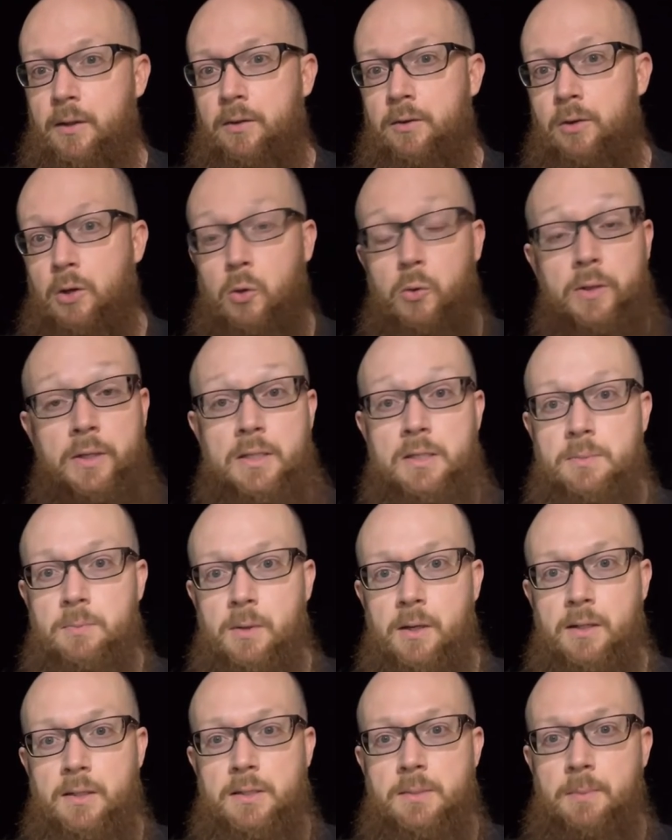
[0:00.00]
throw any
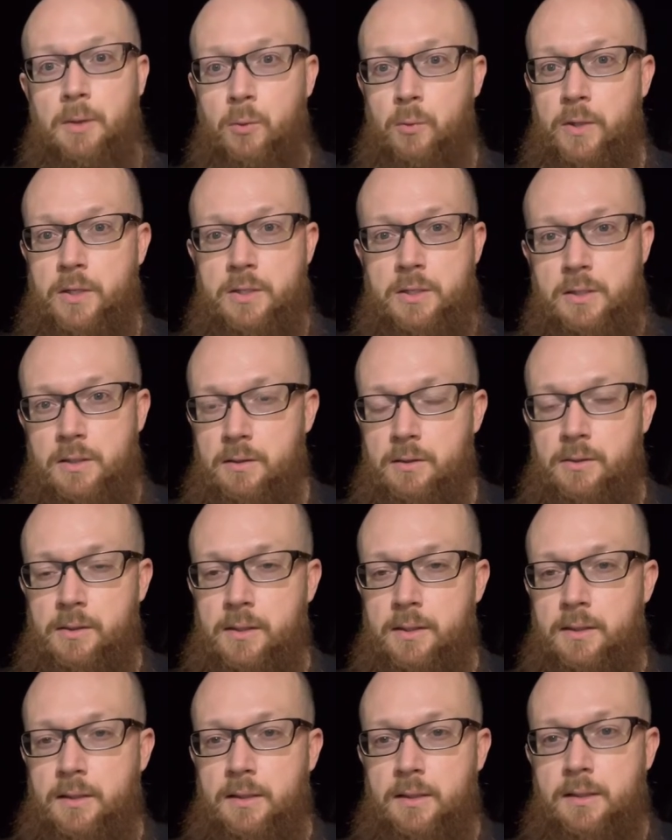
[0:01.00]
sparks in my windshield or
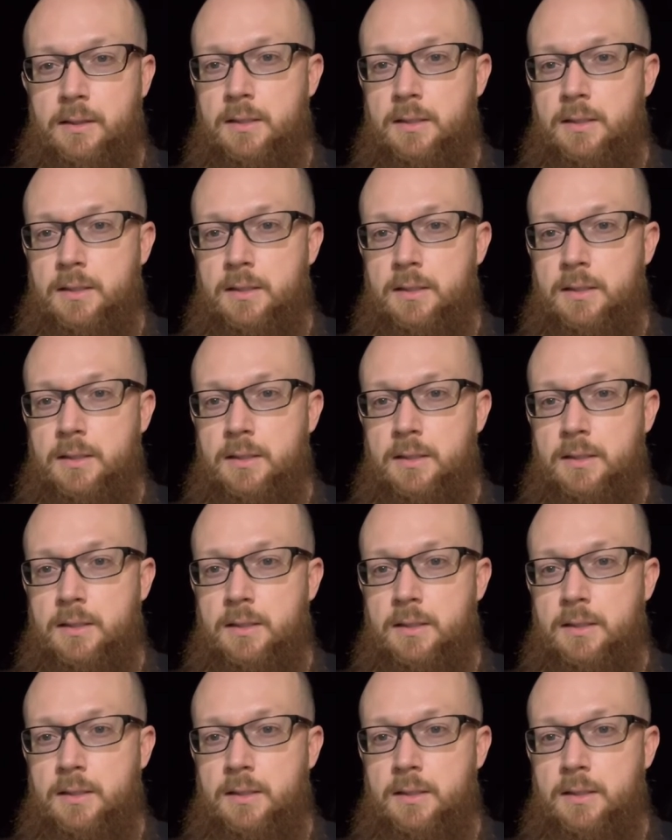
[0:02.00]
anything,